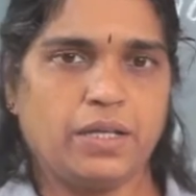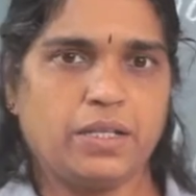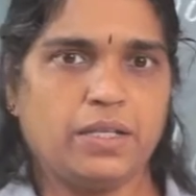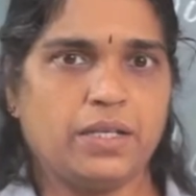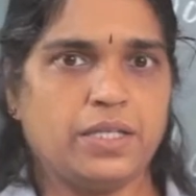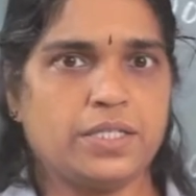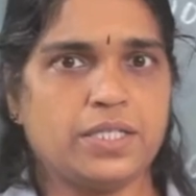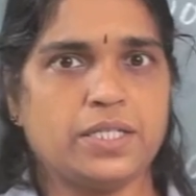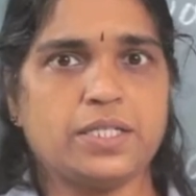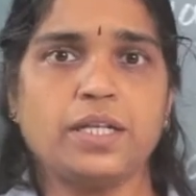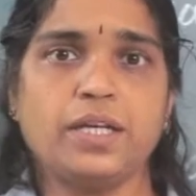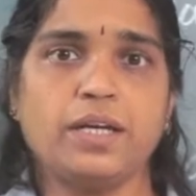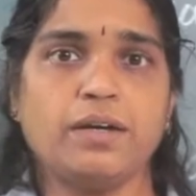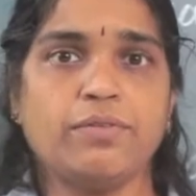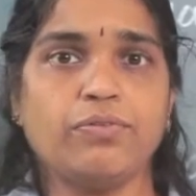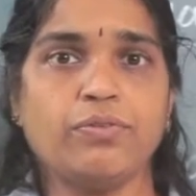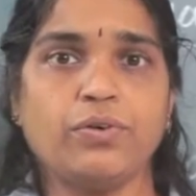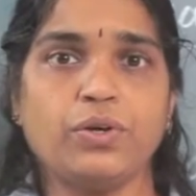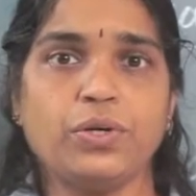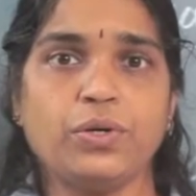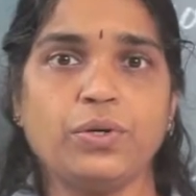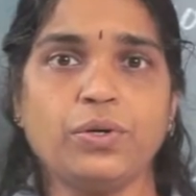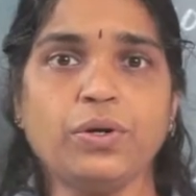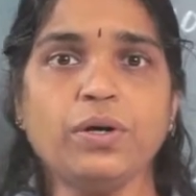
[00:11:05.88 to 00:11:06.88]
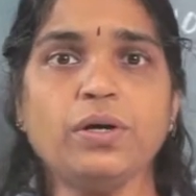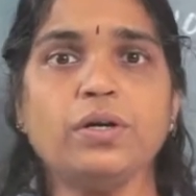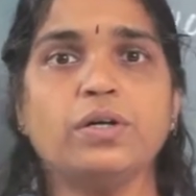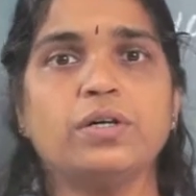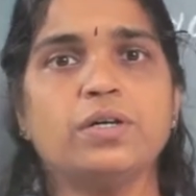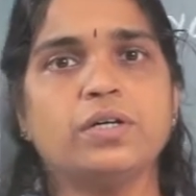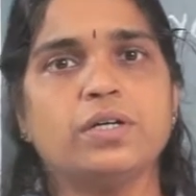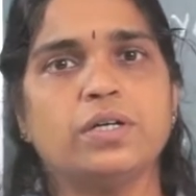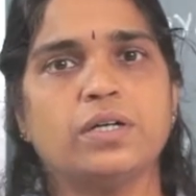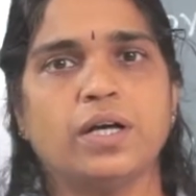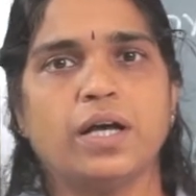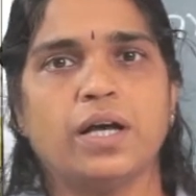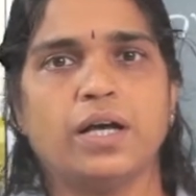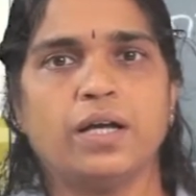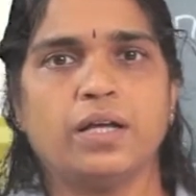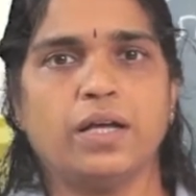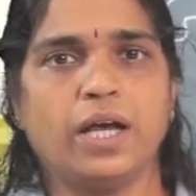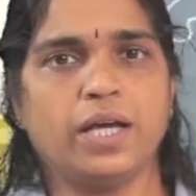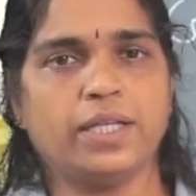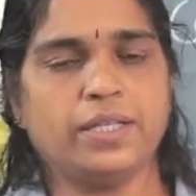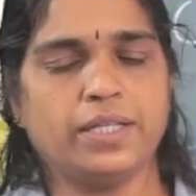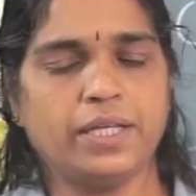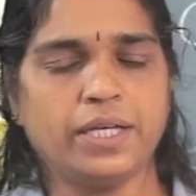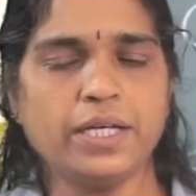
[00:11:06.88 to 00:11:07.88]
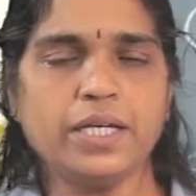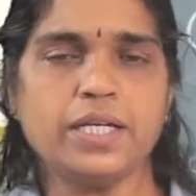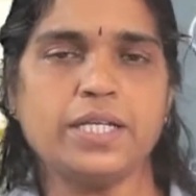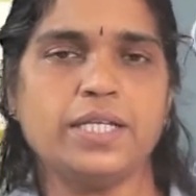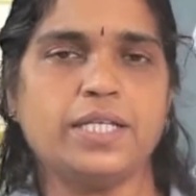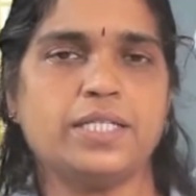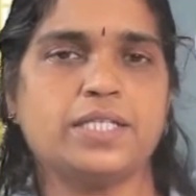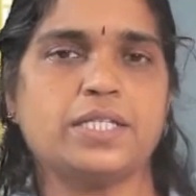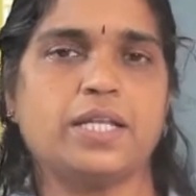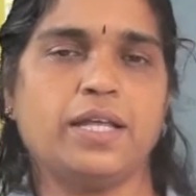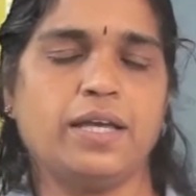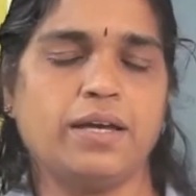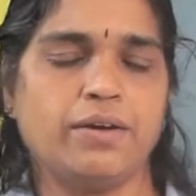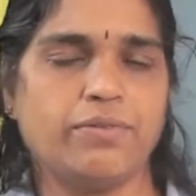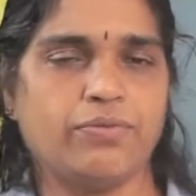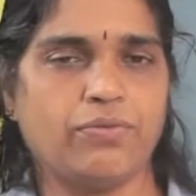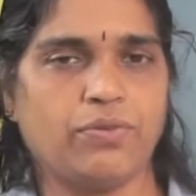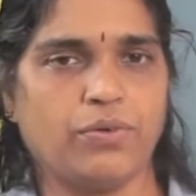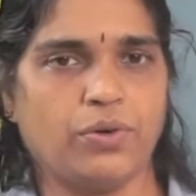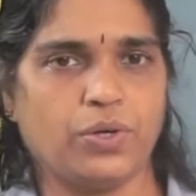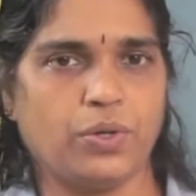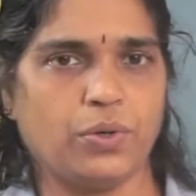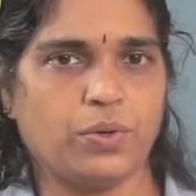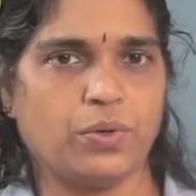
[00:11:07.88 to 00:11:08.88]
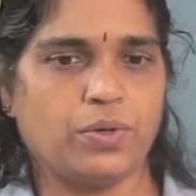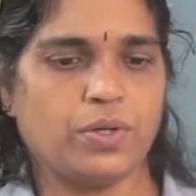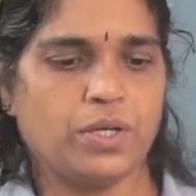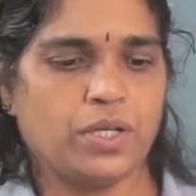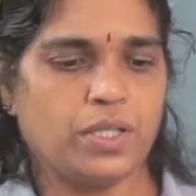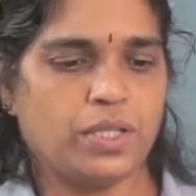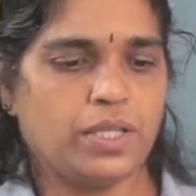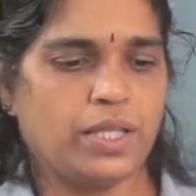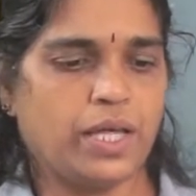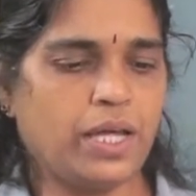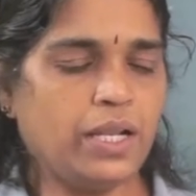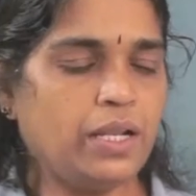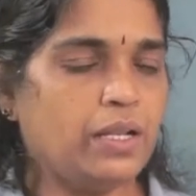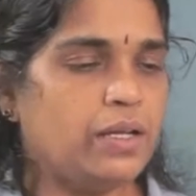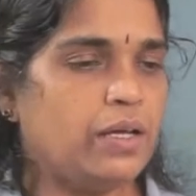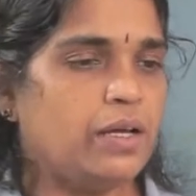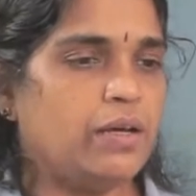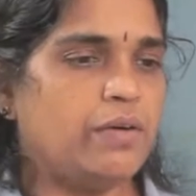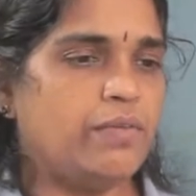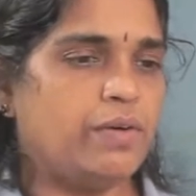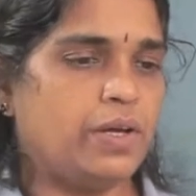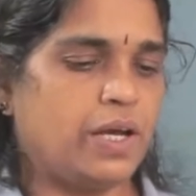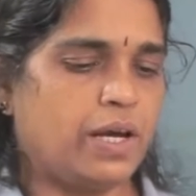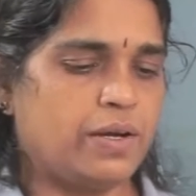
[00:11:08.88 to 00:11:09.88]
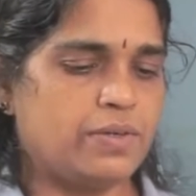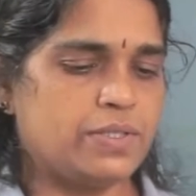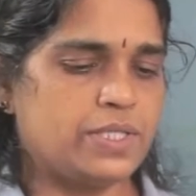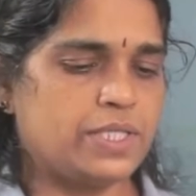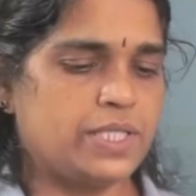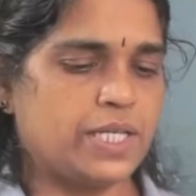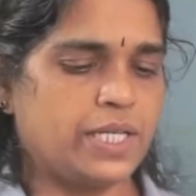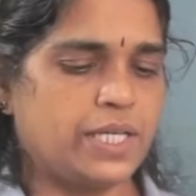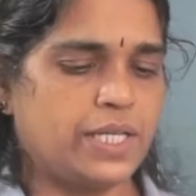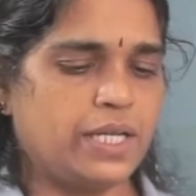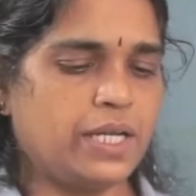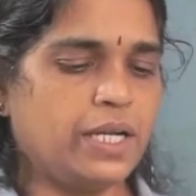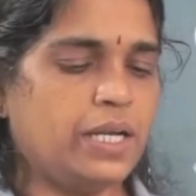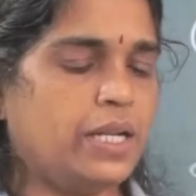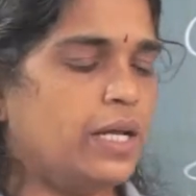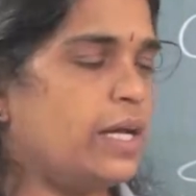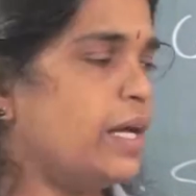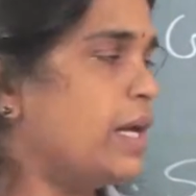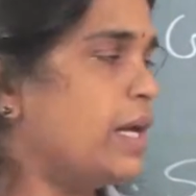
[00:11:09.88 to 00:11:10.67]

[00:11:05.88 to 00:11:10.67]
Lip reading: is it clear for you? I think it is clear for you. Then we have studied